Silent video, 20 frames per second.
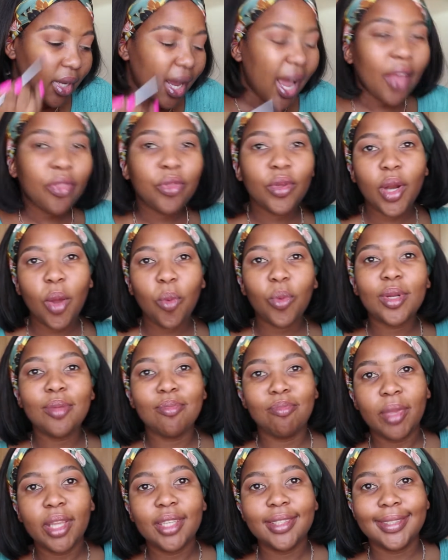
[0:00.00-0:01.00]
I thought I
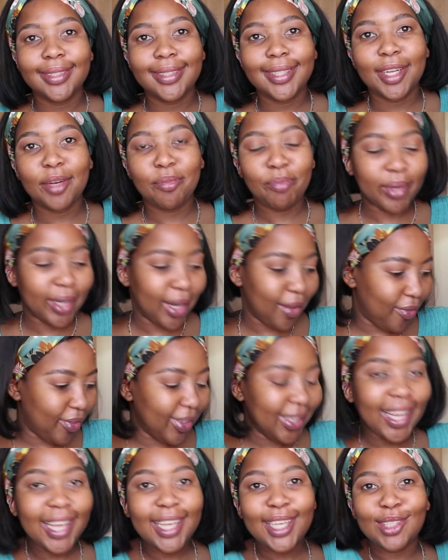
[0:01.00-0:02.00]
wouldn't mention it, but I
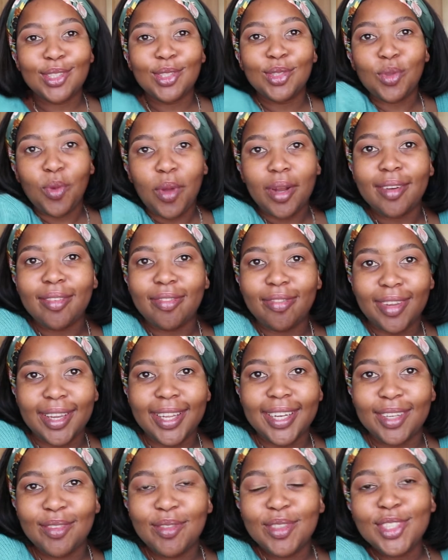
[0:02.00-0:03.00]
feel like it's so
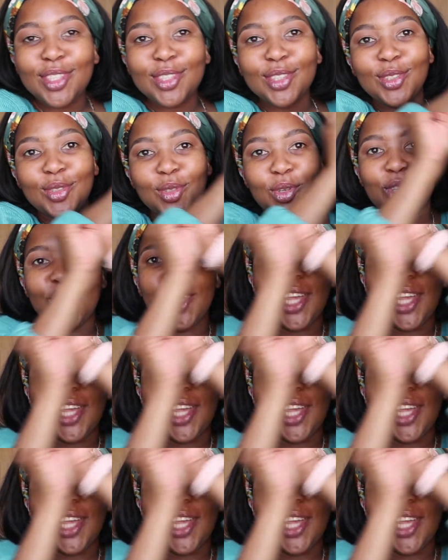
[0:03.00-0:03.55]
unfair. Let me just show you